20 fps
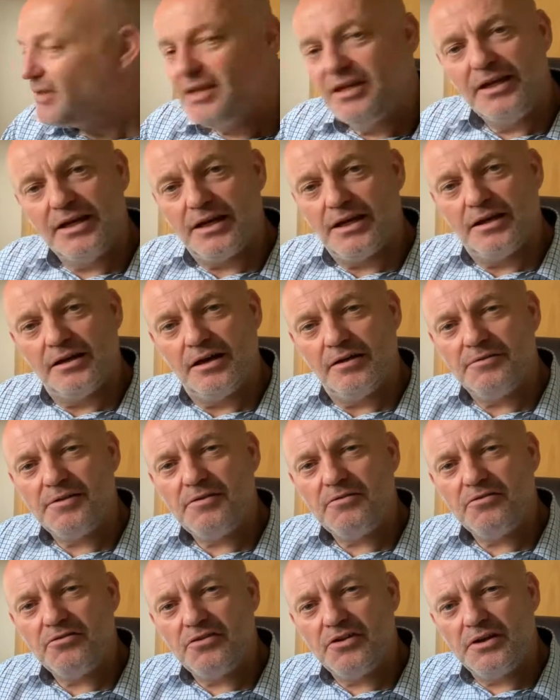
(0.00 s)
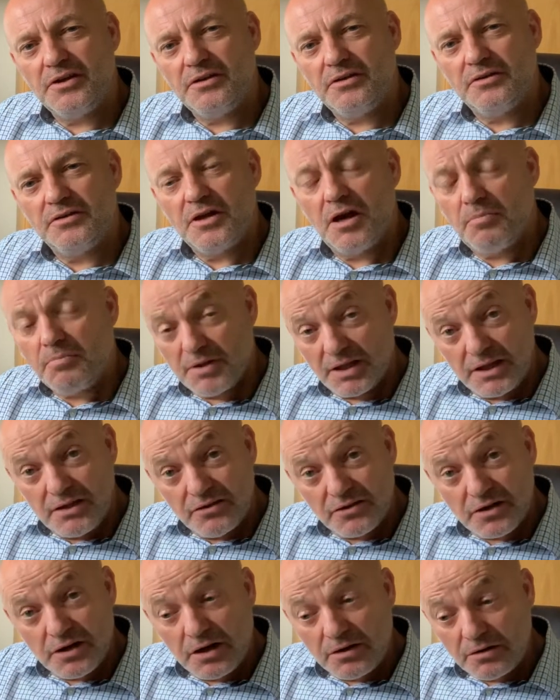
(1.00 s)
Yeah, I've never seen a
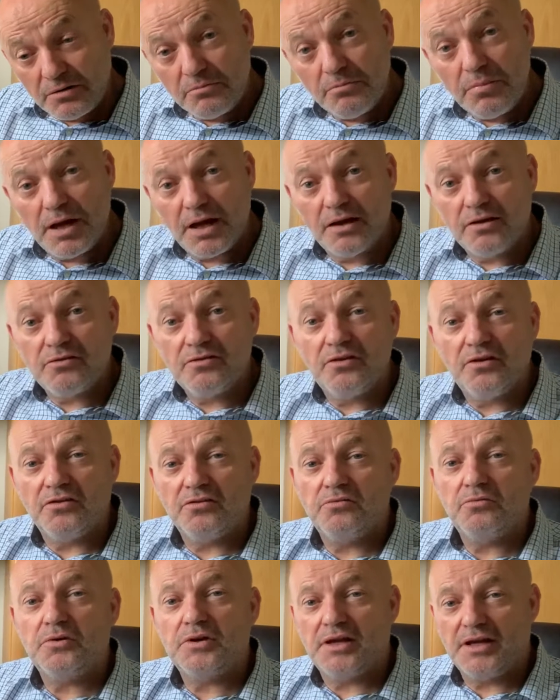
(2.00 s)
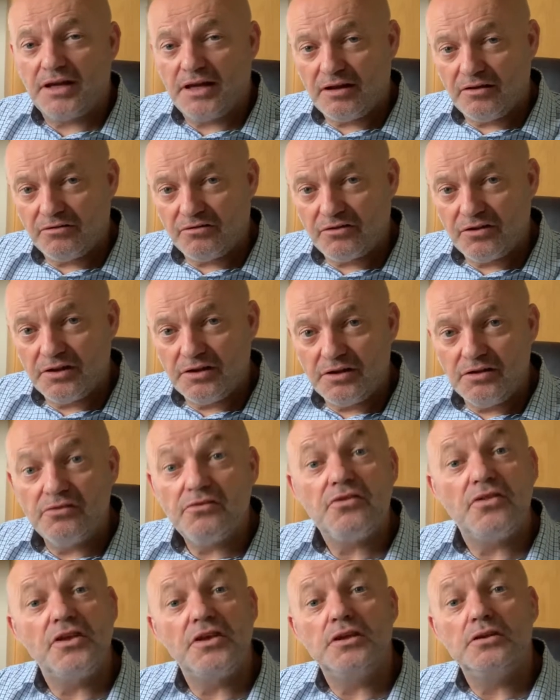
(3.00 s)
police car on Paxos. What I have seen is
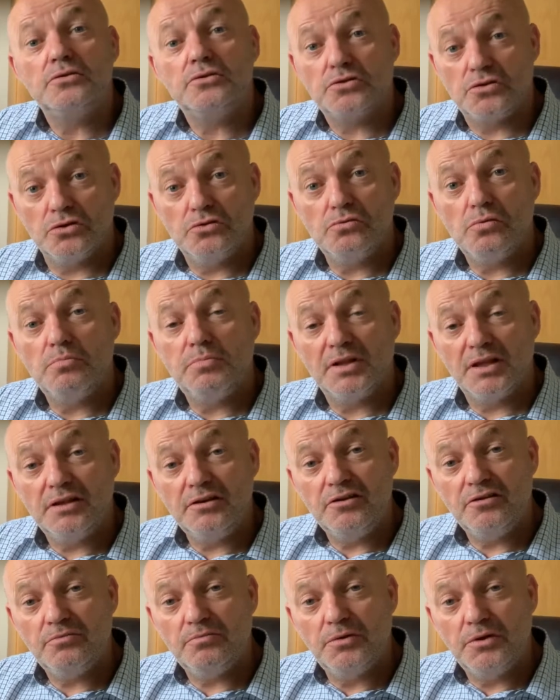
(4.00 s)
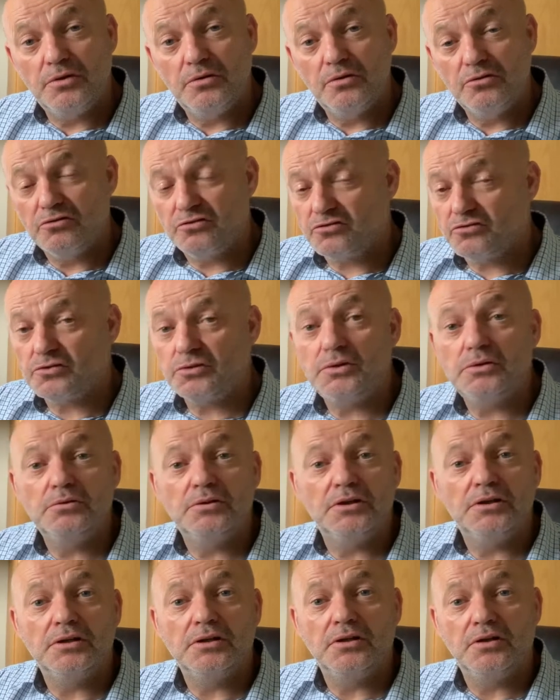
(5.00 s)
the two policemen
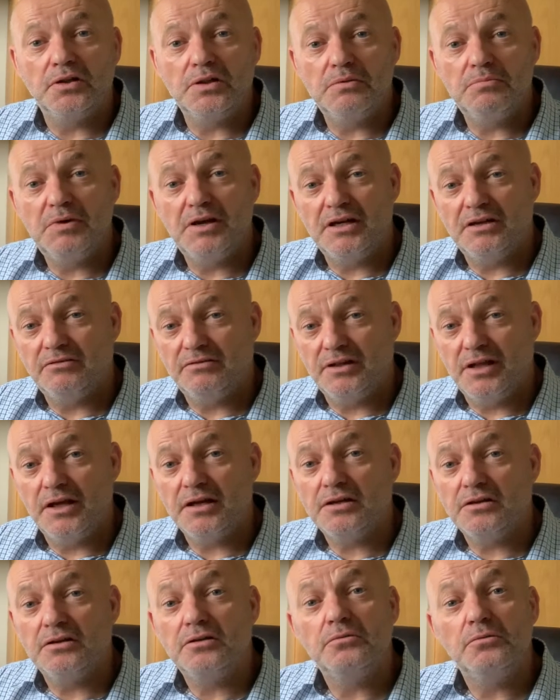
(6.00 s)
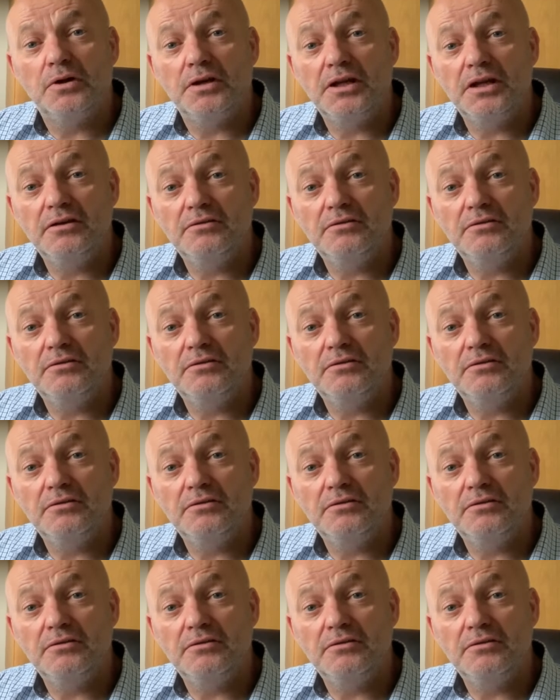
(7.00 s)
strolling along the Bay of Lecker one